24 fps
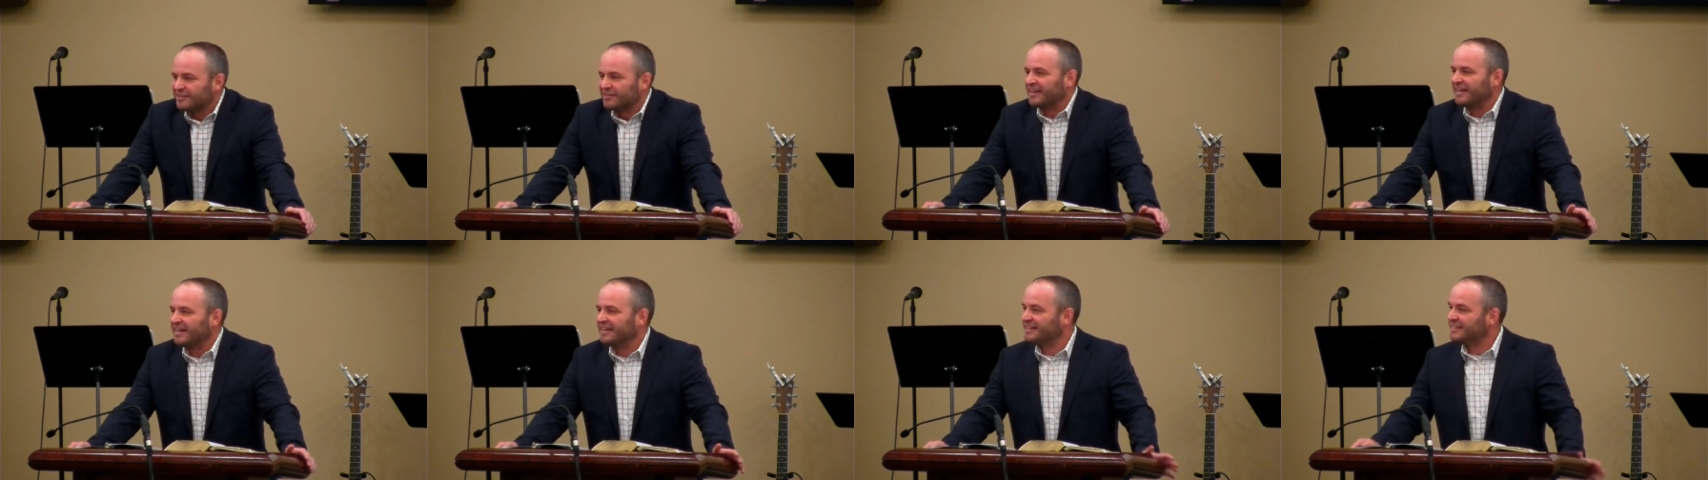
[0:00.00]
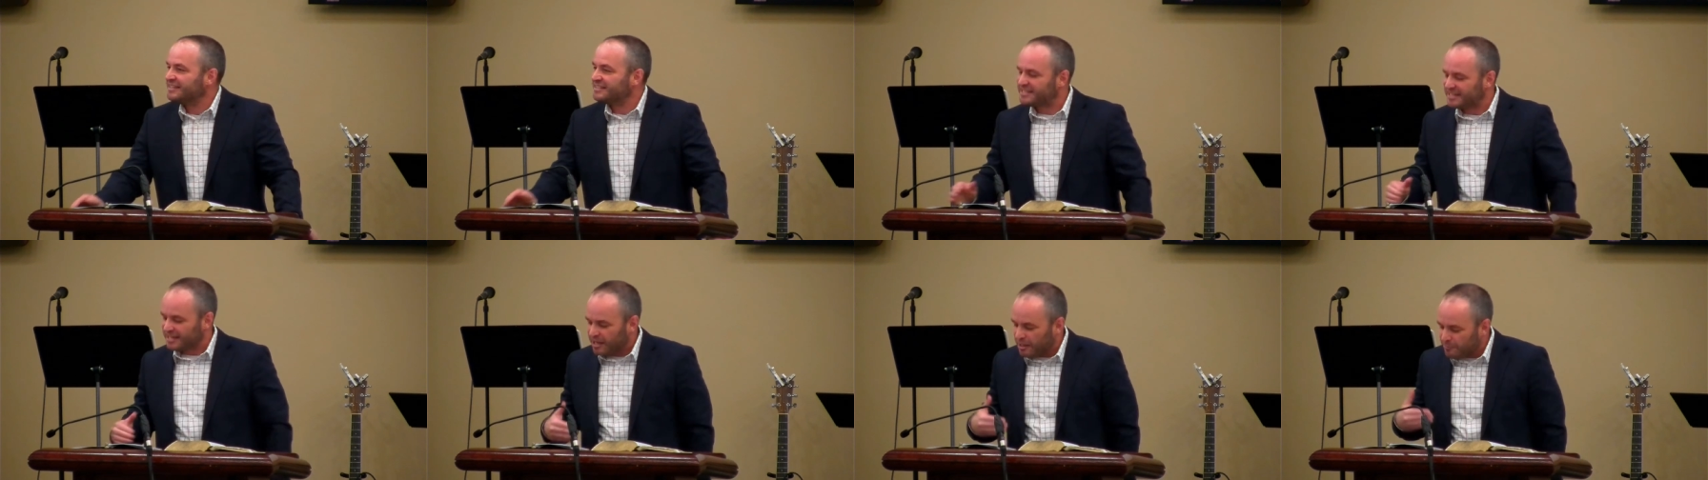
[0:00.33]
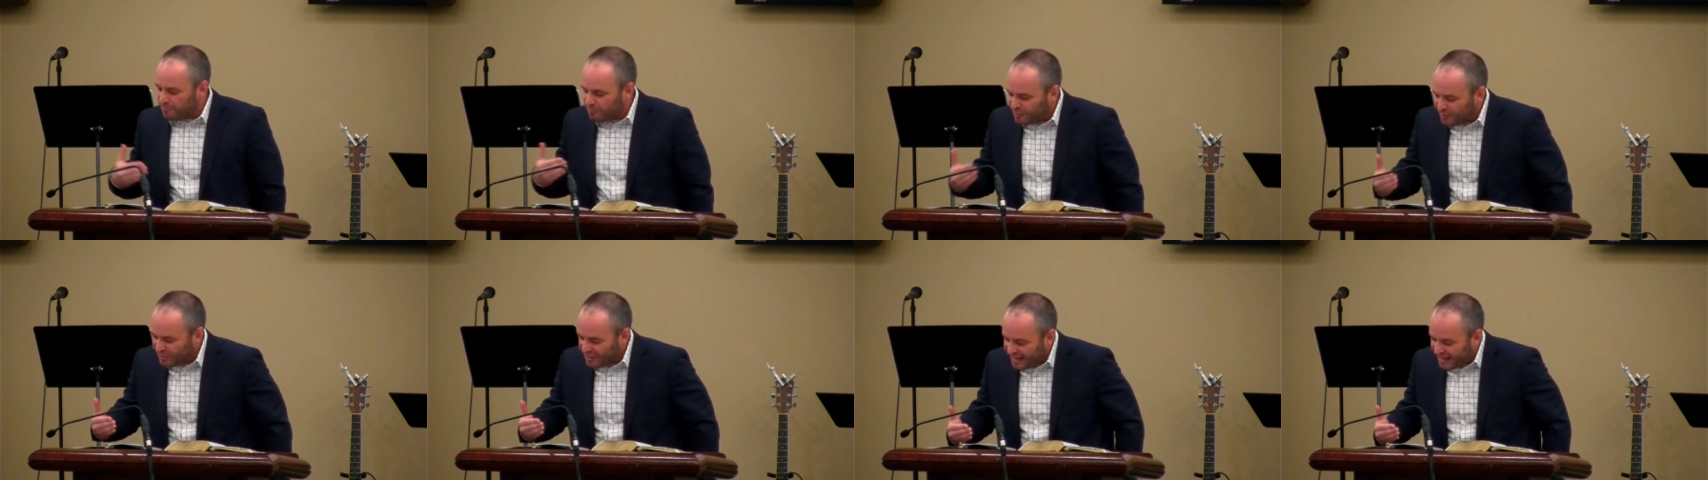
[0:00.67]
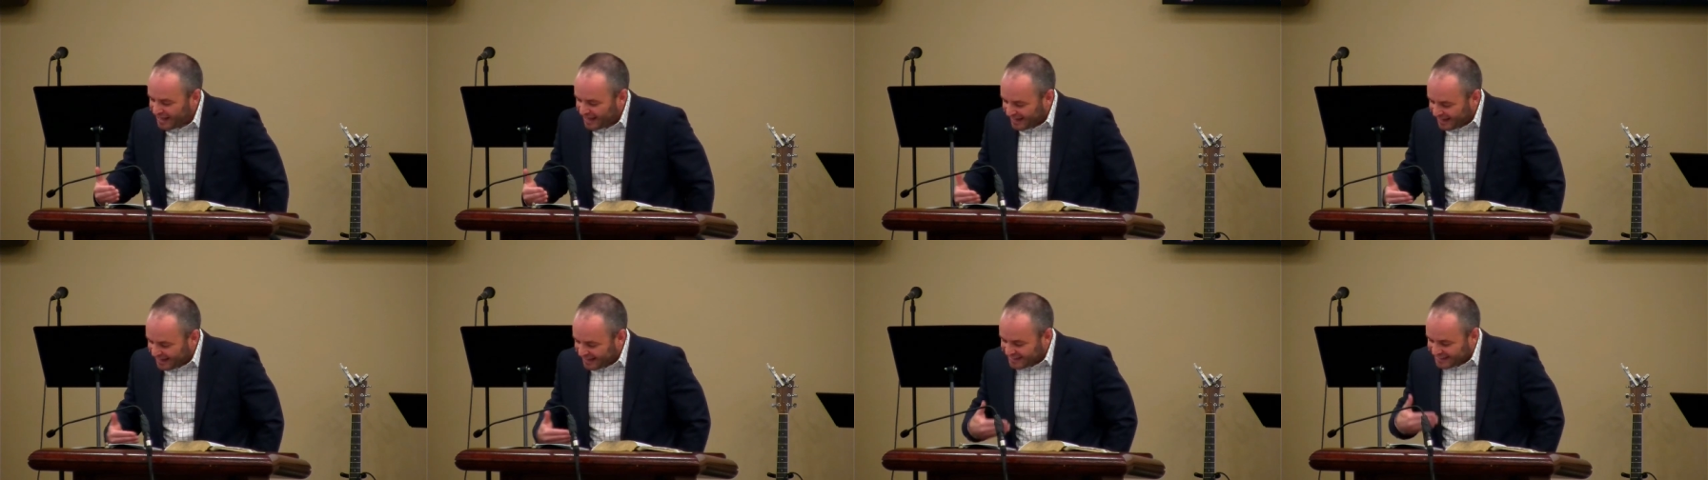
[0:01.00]
that is
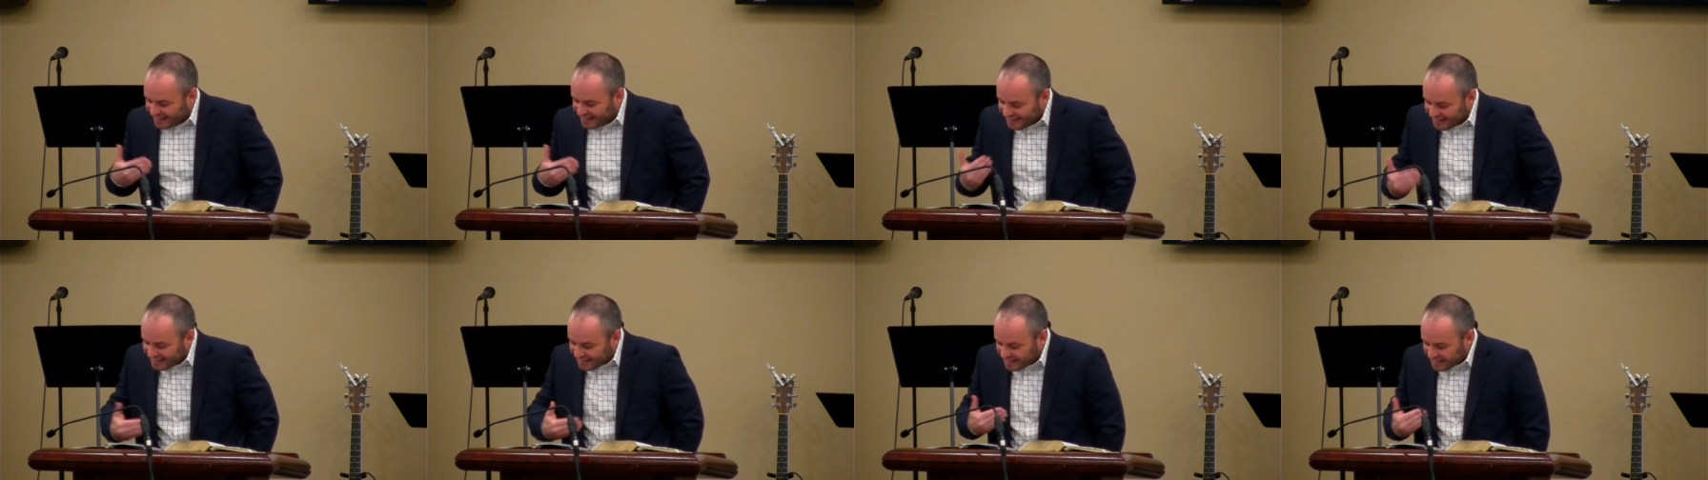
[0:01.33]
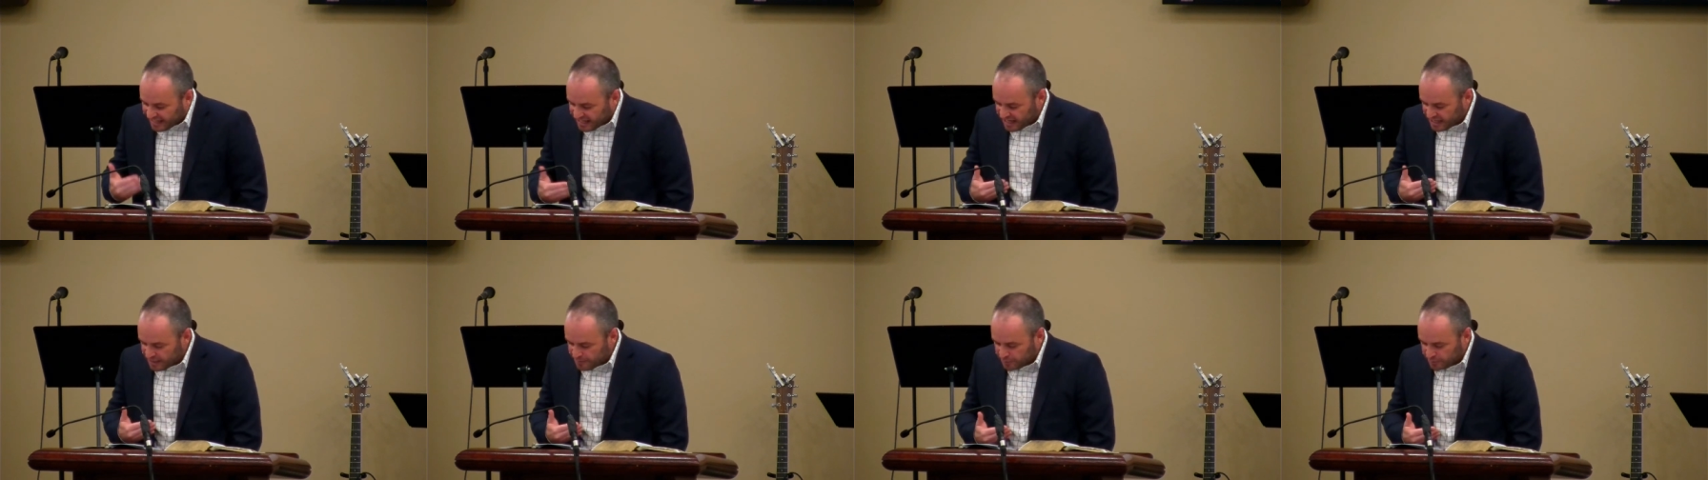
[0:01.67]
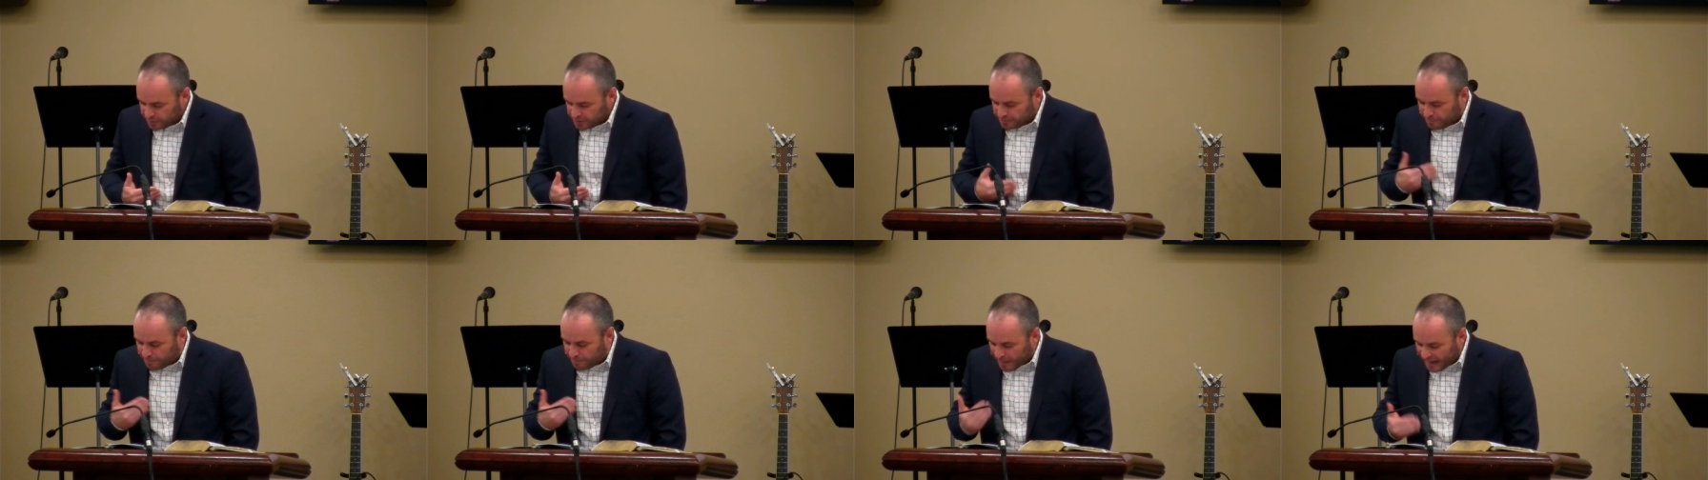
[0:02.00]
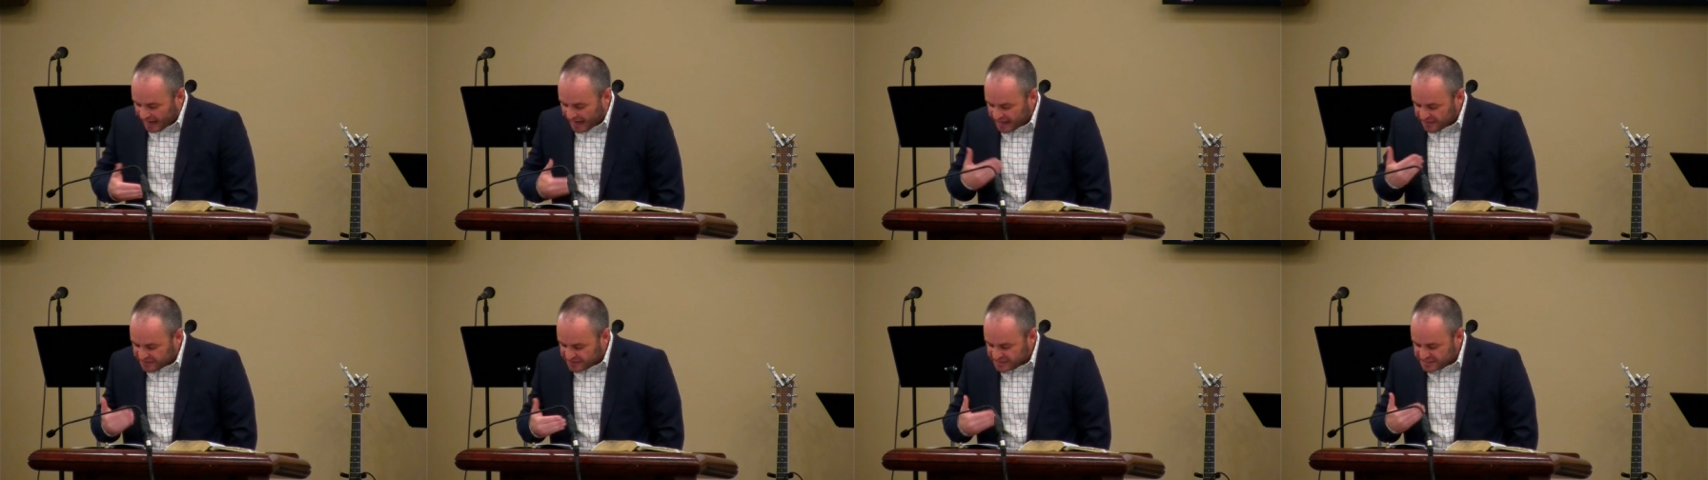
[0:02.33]
applied and enabled
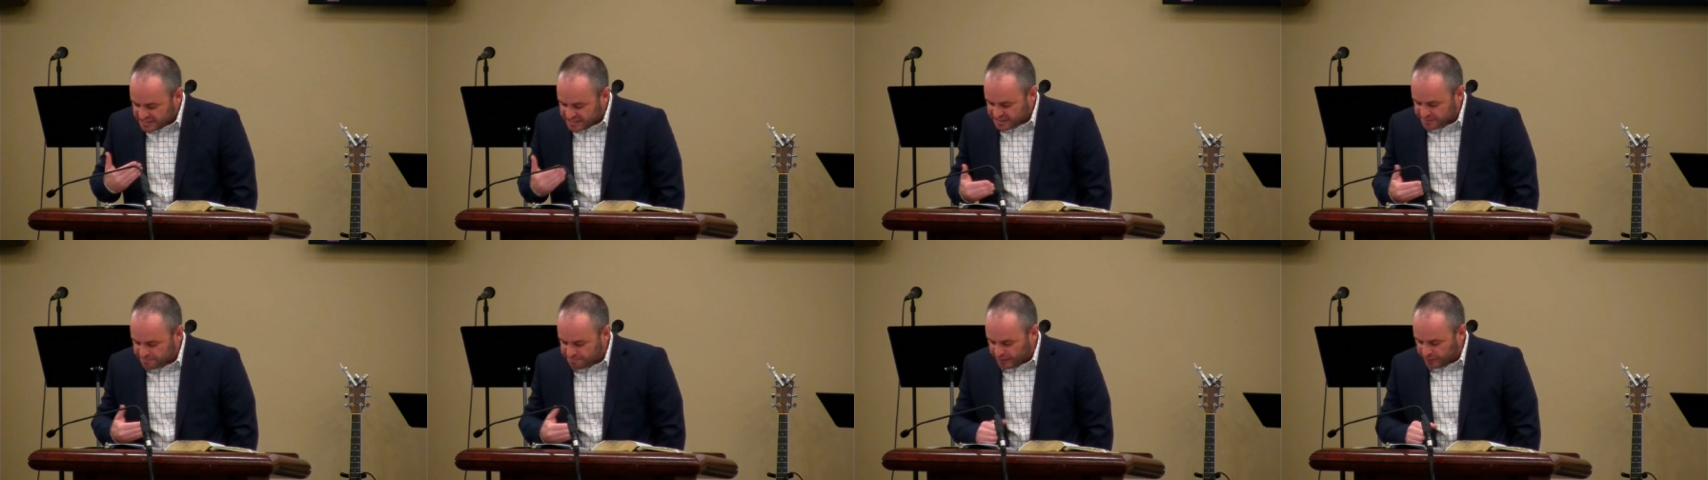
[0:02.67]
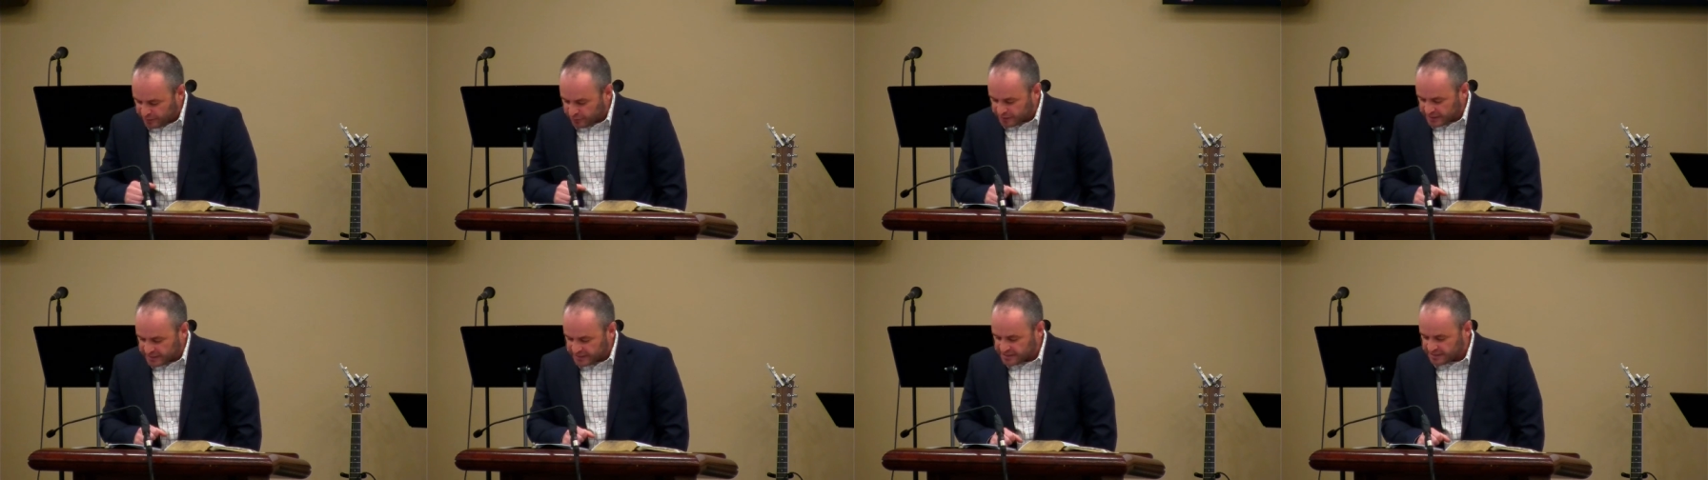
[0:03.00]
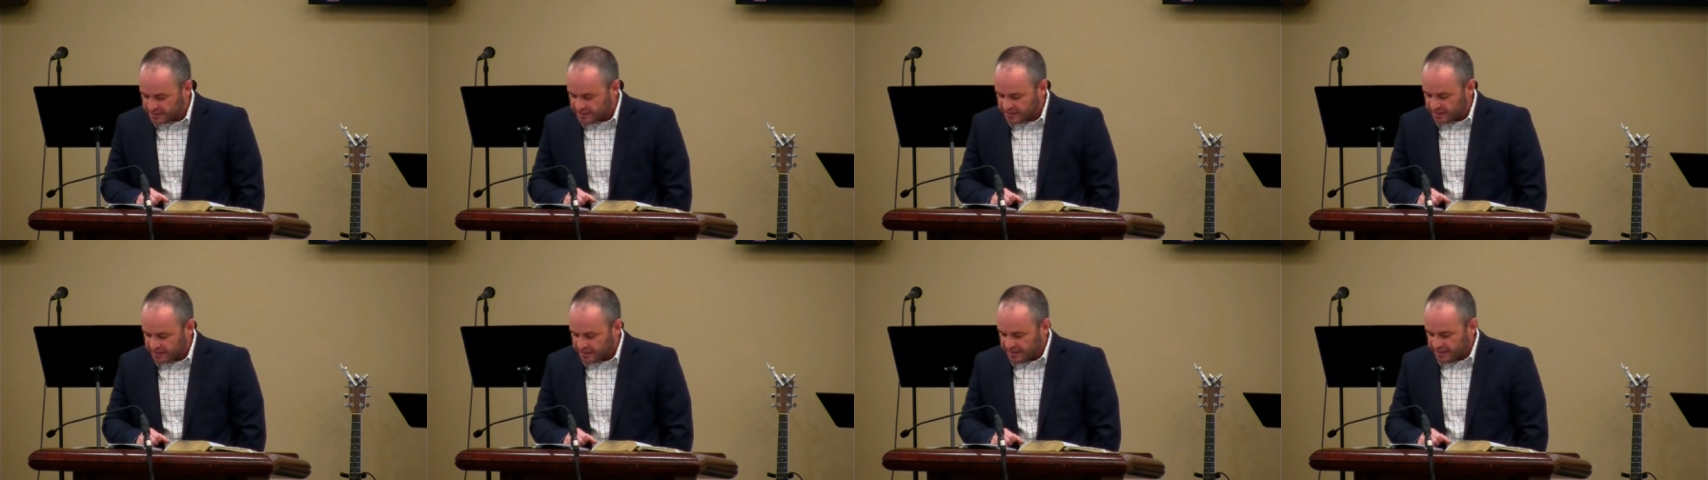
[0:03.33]
by the Spirit